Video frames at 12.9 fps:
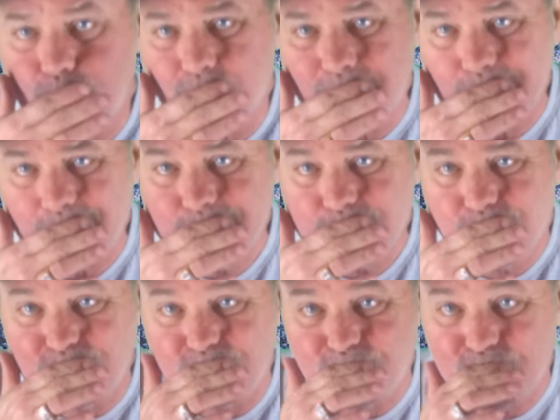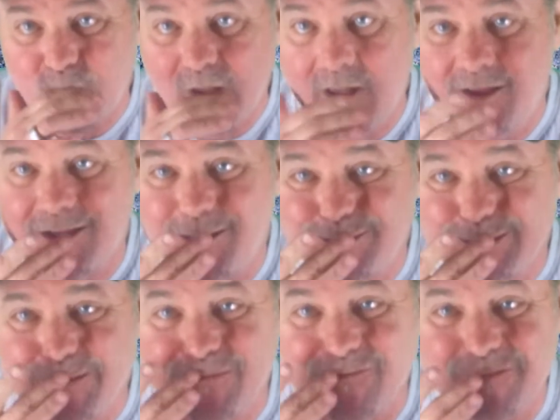pardon me, I got
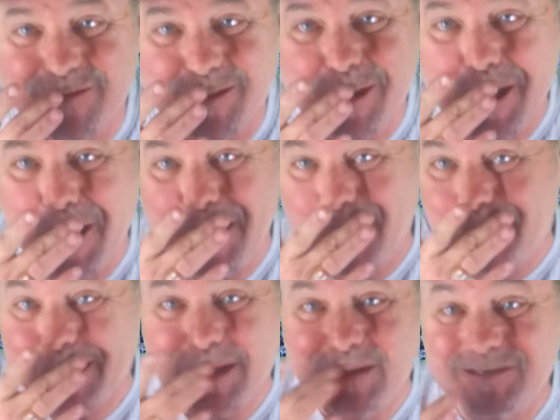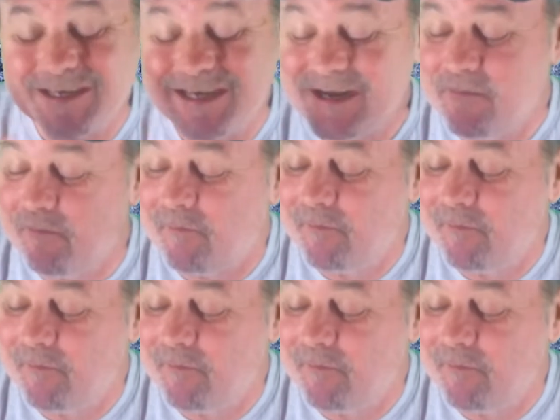something caught in the goatee.